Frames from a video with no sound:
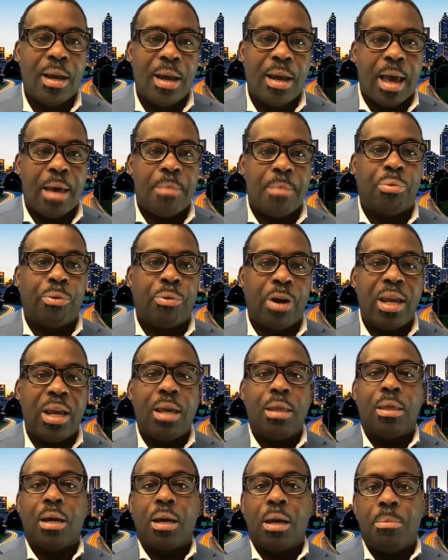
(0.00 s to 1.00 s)
and bringing
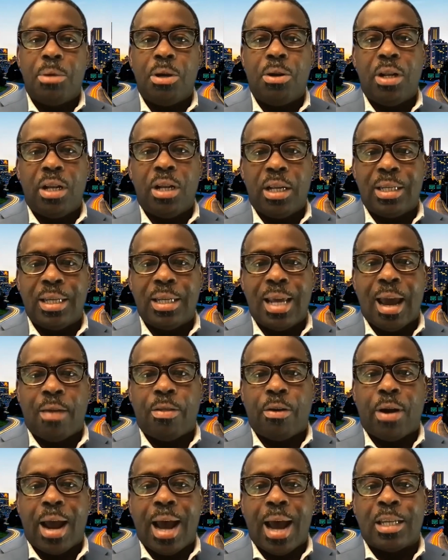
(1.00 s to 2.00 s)
the community
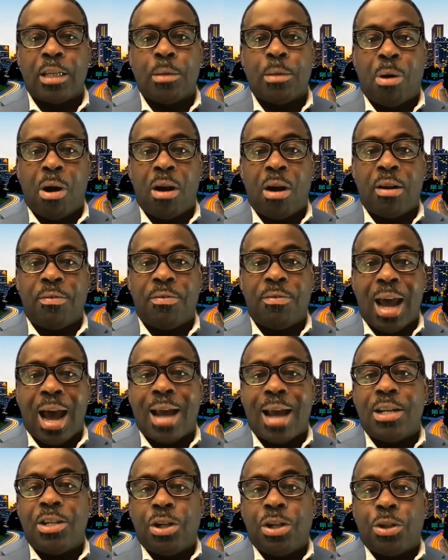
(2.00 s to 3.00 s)
together as a part of
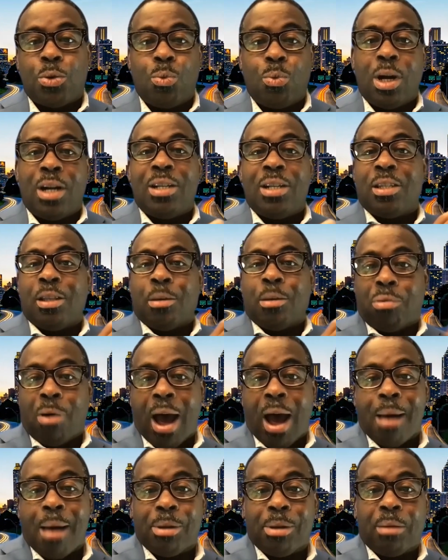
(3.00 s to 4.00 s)
not just what is the
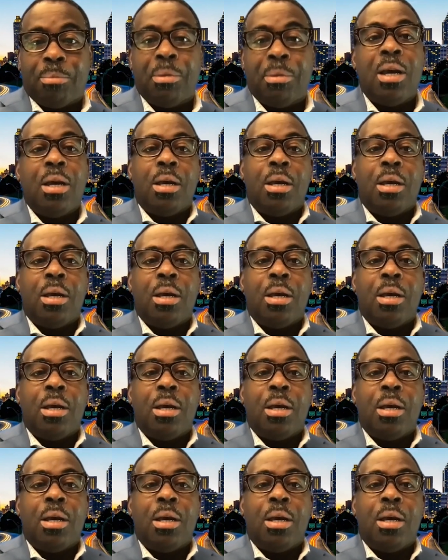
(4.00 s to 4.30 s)
problem,